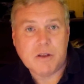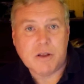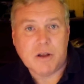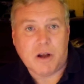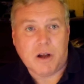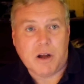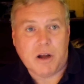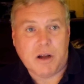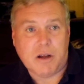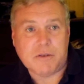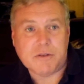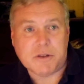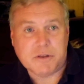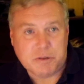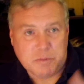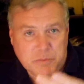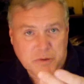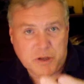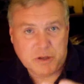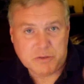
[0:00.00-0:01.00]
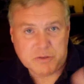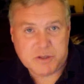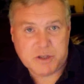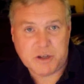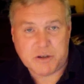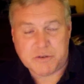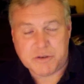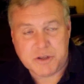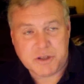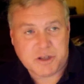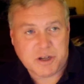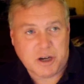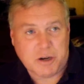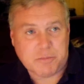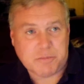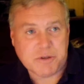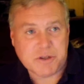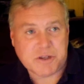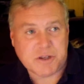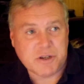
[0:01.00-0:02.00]
uh, that the utility
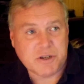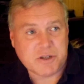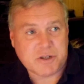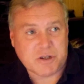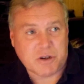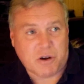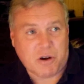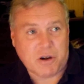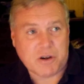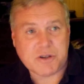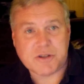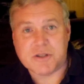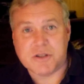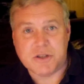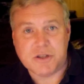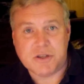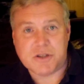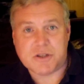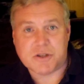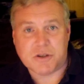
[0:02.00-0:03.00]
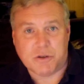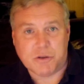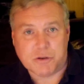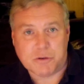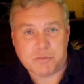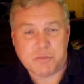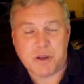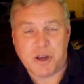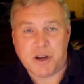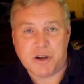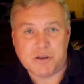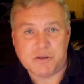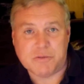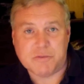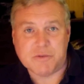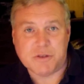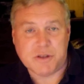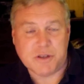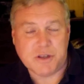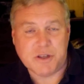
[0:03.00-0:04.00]
company is going to charge the solar panel
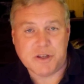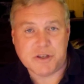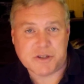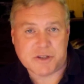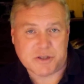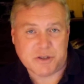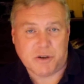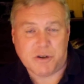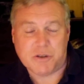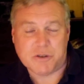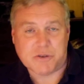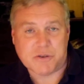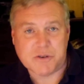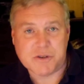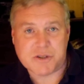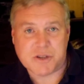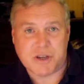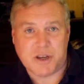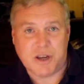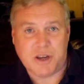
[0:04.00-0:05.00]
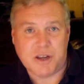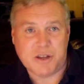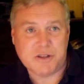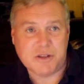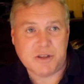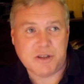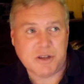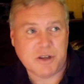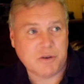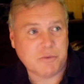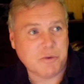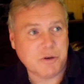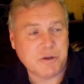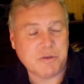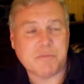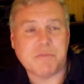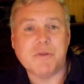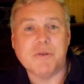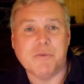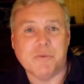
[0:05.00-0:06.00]
installers and the uh,
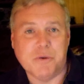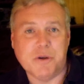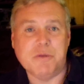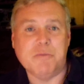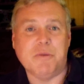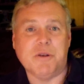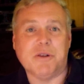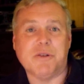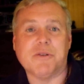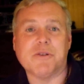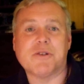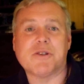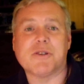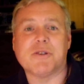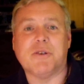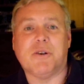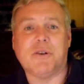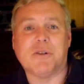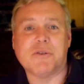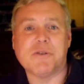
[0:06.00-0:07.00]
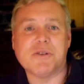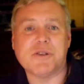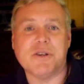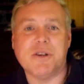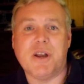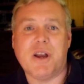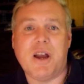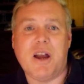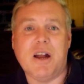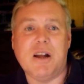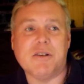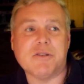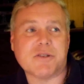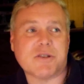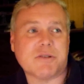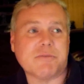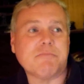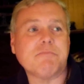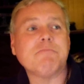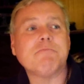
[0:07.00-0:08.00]
wind, windmill installers in their
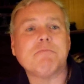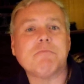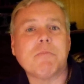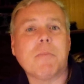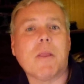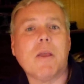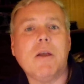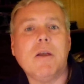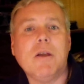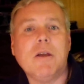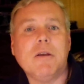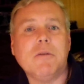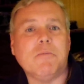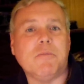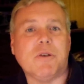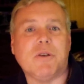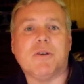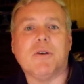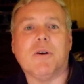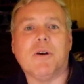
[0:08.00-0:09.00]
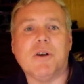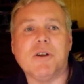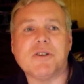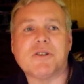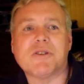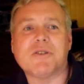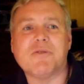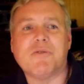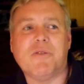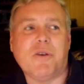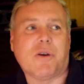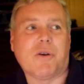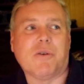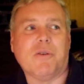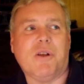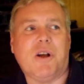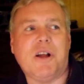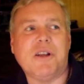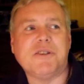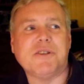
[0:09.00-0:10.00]
house because their
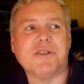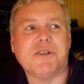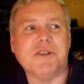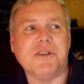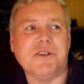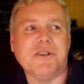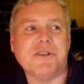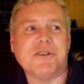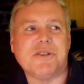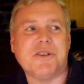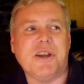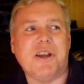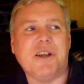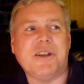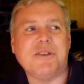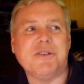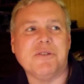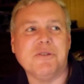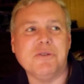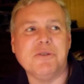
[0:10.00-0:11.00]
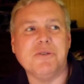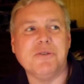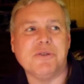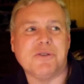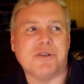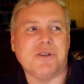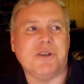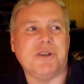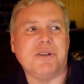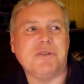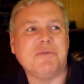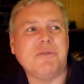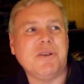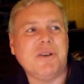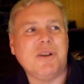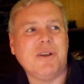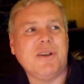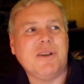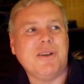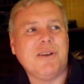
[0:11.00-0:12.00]
logic is that you're using
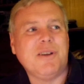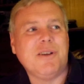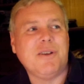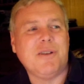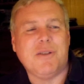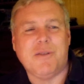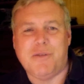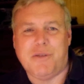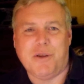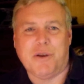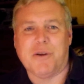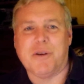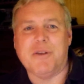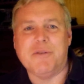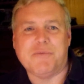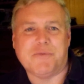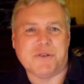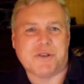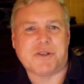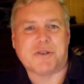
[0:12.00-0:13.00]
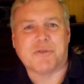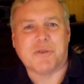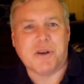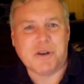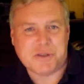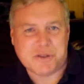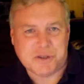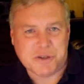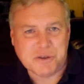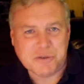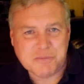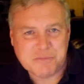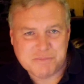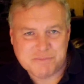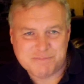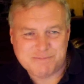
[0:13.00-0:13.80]
their infrastructure